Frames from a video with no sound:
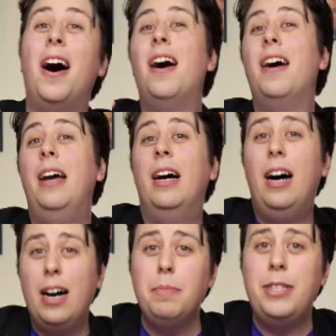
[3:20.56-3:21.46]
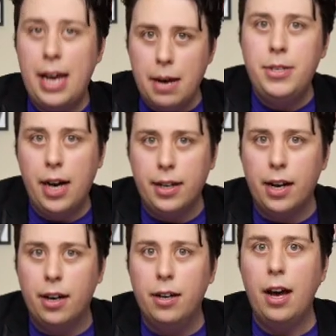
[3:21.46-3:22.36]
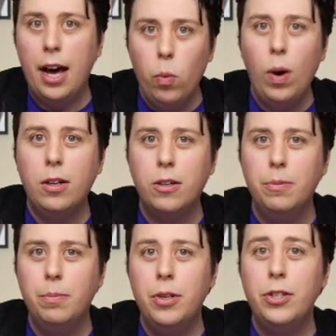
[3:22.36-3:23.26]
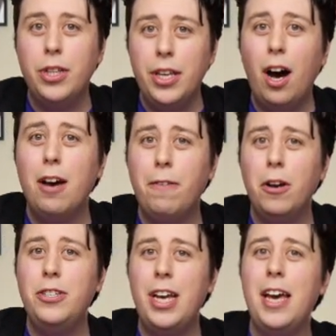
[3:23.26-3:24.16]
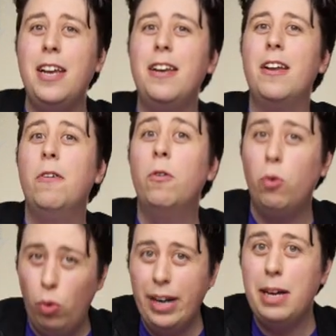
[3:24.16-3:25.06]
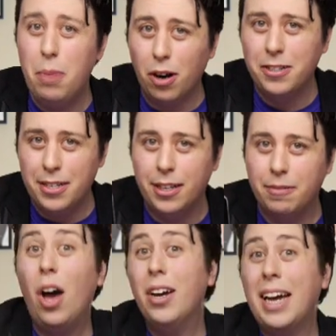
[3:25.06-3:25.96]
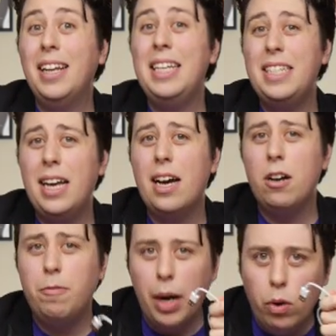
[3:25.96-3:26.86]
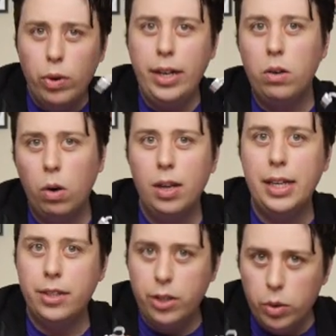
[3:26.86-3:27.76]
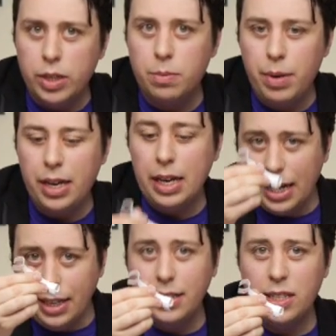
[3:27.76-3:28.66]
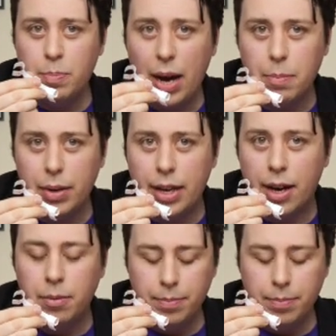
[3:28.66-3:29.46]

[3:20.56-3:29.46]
Hi, I'm Sam Tucker, and welcome to the iPhone X reboxing. Okay, let's start off by recoiling the USB into this paper here.